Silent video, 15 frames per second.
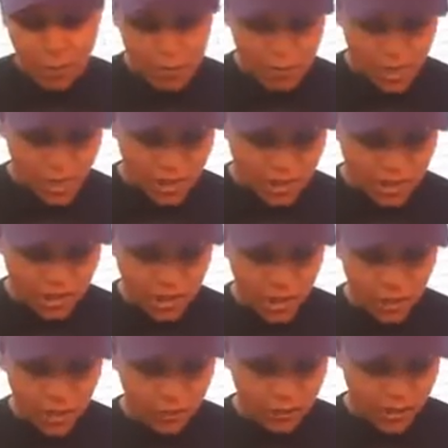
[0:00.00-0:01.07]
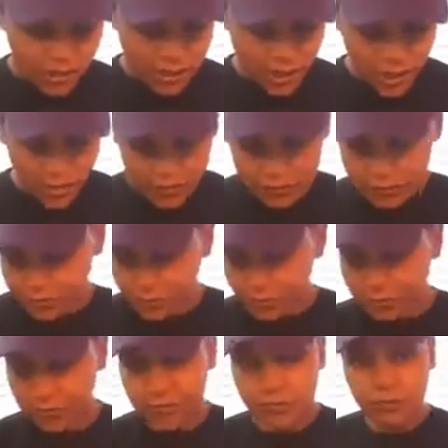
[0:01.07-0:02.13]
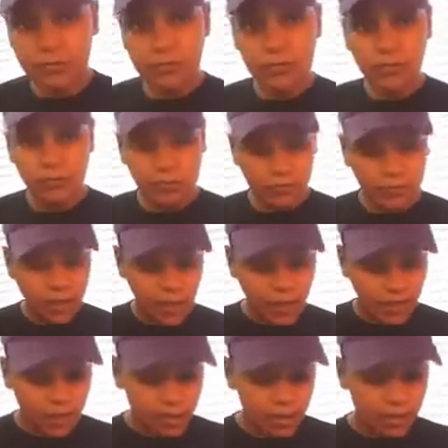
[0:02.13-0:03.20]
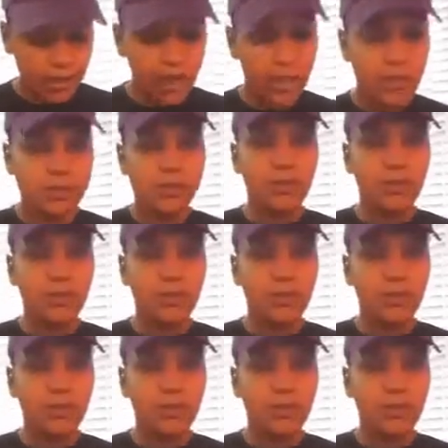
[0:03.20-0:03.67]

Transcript: mash it all the way down. Okay,